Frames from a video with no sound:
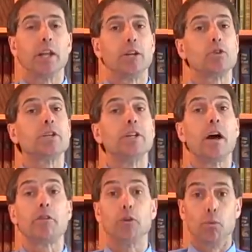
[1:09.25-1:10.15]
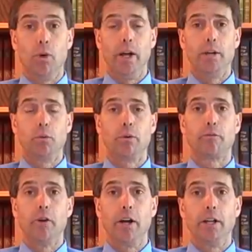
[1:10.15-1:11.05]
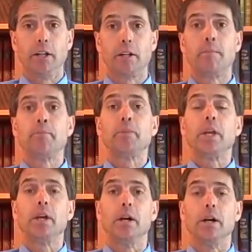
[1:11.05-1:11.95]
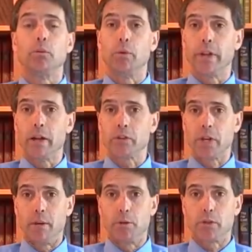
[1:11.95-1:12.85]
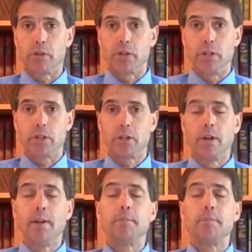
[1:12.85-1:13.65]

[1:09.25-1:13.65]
And here's another way we're finding uh, with Alzheimer's disease.